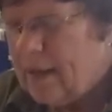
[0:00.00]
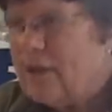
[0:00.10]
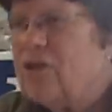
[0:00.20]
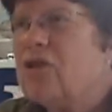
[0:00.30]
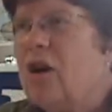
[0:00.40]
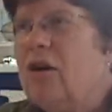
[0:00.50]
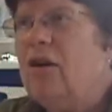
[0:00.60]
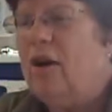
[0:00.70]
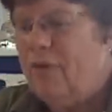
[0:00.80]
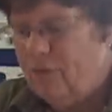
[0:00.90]
It
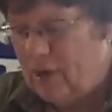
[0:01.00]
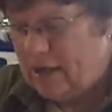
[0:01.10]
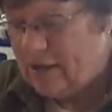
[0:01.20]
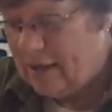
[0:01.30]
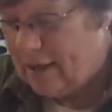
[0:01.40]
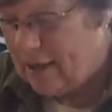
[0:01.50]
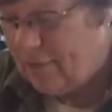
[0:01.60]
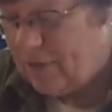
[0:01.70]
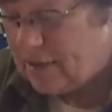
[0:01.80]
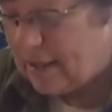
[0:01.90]
started off nicely
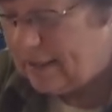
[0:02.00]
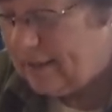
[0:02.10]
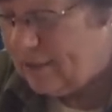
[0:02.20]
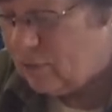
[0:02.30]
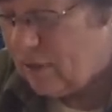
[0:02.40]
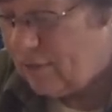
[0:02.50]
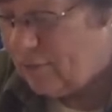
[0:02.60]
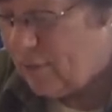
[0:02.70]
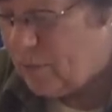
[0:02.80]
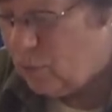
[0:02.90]
enough. The delegate read
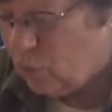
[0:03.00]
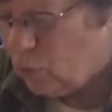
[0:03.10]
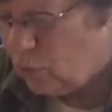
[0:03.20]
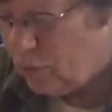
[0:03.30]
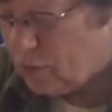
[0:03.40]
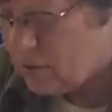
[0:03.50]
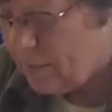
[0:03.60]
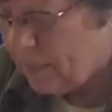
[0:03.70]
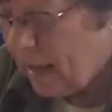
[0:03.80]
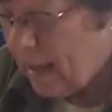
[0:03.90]
from the rules
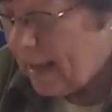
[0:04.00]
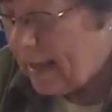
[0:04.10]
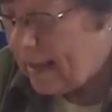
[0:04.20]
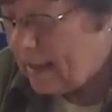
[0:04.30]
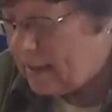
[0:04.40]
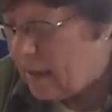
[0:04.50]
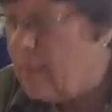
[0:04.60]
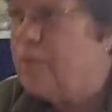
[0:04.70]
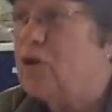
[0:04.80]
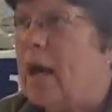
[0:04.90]
and
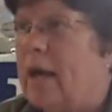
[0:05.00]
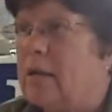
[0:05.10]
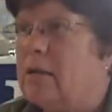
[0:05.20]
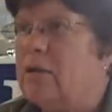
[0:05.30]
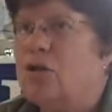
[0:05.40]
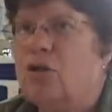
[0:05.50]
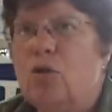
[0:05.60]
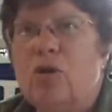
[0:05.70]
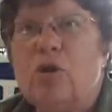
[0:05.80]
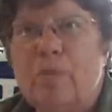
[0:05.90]
objected
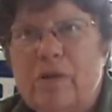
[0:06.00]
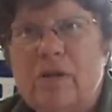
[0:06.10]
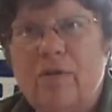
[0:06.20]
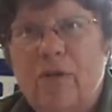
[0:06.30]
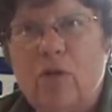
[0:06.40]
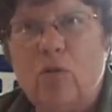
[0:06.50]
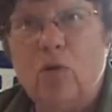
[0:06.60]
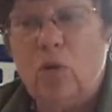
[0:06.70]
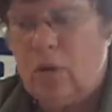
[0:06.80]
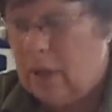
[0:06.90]
to a specific
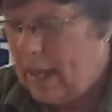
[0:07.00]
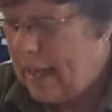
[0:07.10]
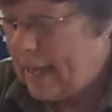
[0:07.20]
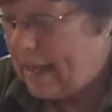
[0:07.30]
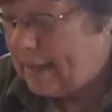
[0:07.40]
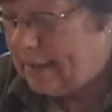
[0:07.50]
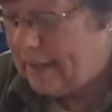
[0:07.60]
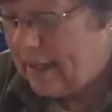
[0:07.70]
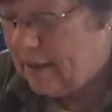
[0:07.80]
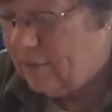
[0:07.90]
rule and
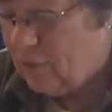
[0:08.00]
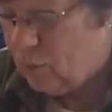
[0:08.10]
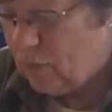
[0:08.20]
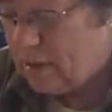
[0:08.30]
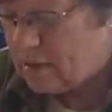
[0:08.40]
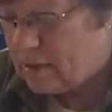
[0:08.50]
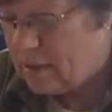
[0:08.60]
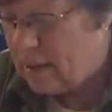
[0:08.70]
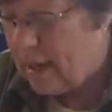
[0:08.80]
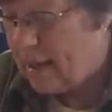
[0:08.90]
gave the
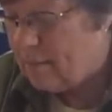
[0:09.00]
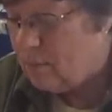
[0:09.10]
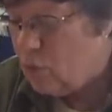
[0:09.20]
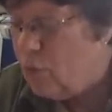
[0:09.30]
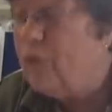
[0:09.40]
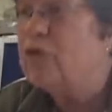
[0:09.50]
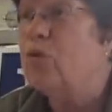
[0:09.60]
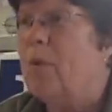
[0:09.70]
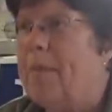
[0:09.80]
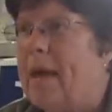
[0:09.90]
reason and moved
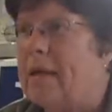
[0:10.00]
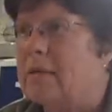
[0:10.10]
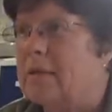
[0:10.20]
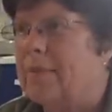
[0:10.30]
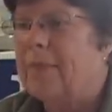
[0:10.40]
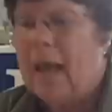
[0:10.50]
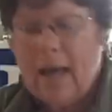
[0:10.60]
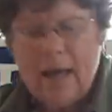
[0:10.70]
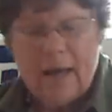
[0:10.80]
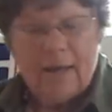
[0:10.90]
to amend.
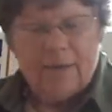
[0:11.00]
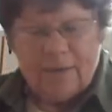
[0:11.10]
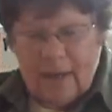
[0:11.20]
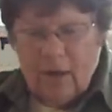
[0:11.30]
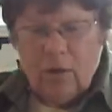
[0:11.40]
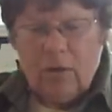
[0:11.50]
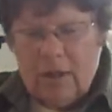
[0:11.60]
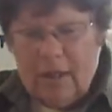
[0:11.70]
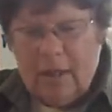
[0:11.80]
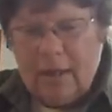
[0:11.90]
There
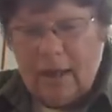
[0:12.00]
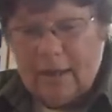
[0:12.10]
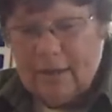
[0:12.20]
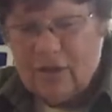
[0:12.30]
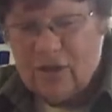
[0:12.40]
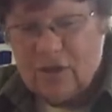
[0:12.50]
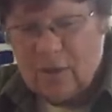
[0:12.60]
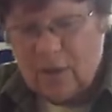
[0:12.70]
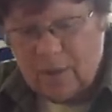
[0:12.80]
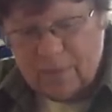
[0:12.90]
he, and this is
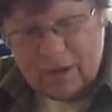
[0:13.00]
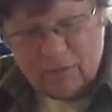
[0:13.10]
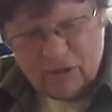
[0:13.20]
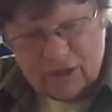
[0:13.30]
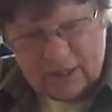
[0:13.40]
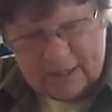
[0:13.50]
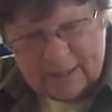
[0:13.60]
a brown sheet